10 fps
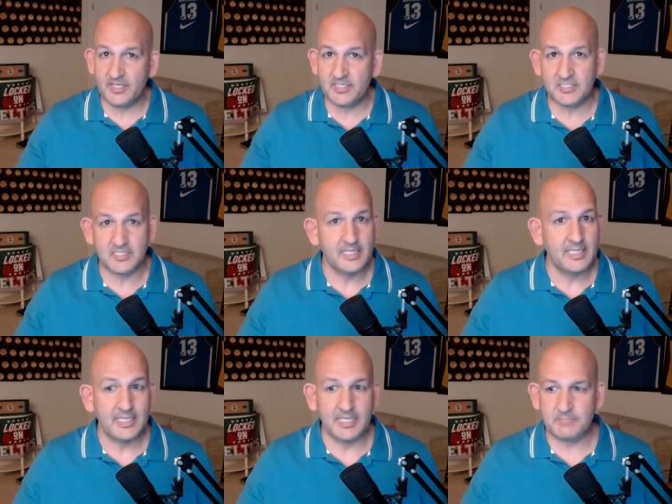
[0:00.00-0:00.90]
He's,
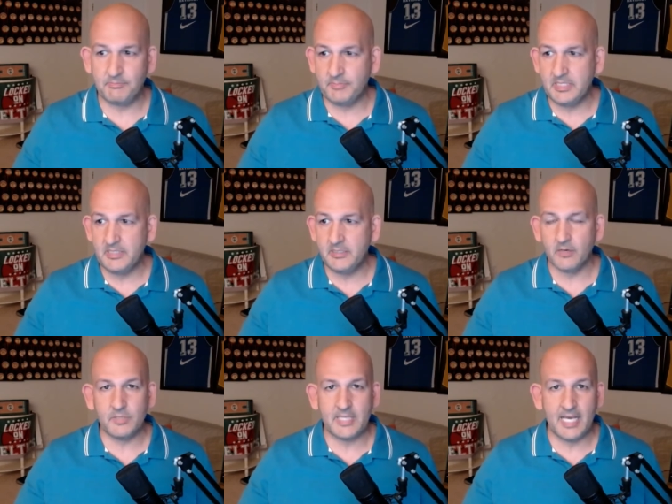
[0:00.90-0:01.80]
he's you
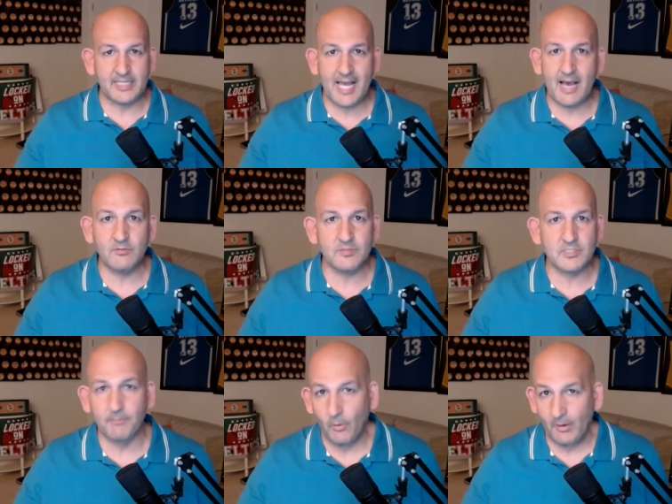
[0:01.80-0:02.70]
know, yelling out
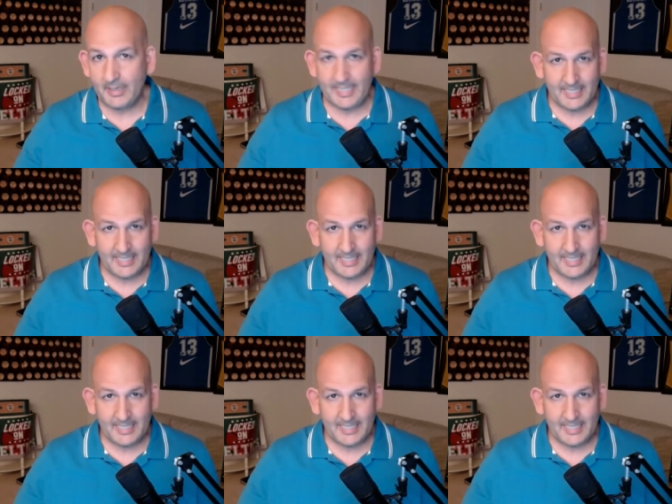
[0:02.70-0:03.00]
support,